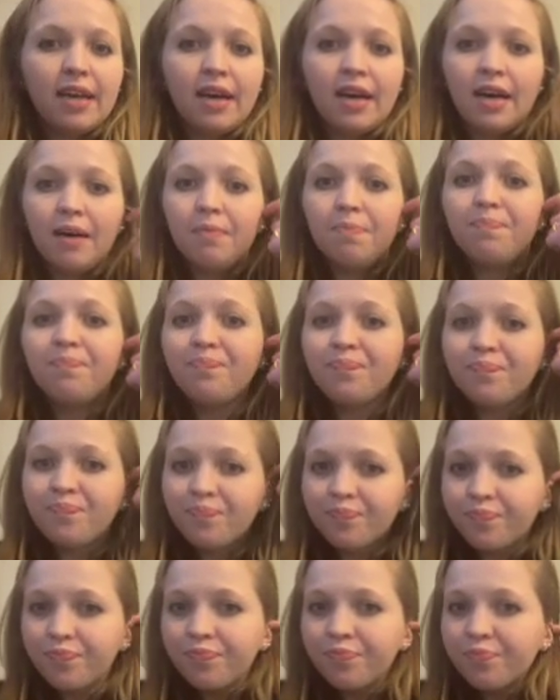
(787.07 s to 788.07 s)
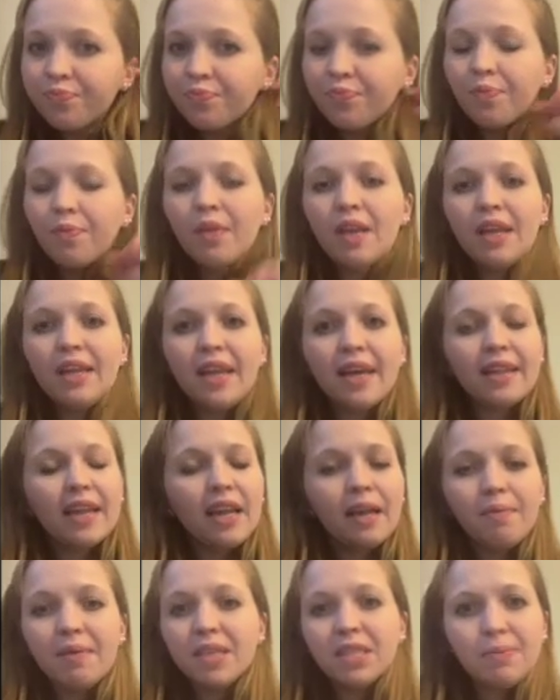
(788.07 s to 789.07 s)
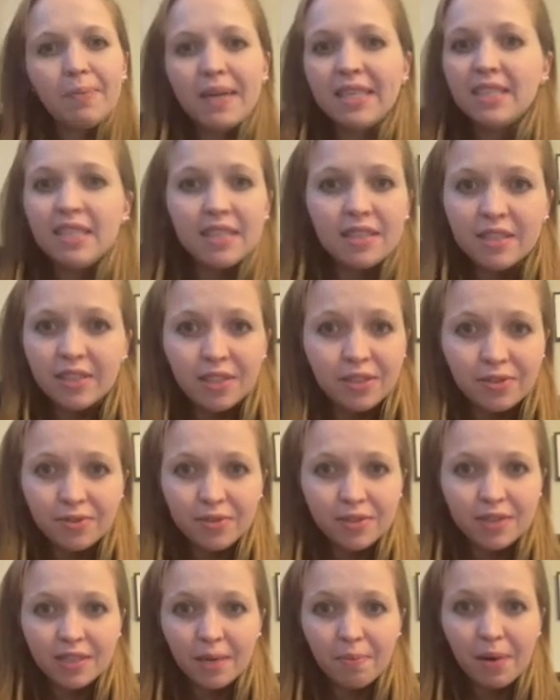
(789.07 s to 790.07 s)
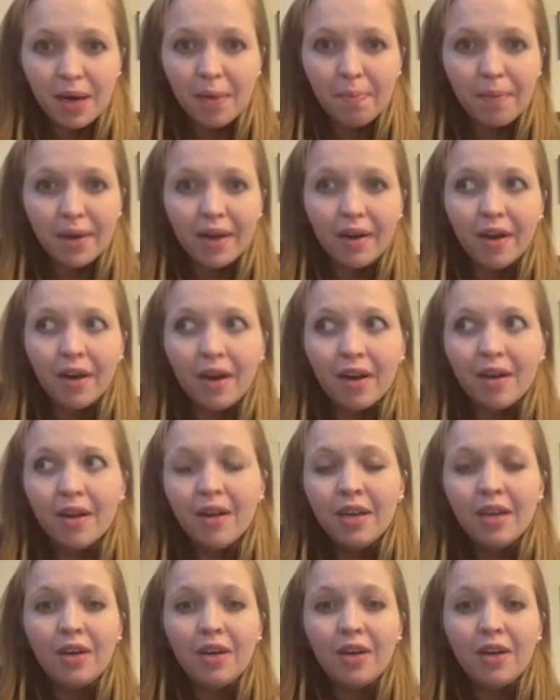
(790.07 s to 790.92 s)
Not that I'm expecting to use a pump at all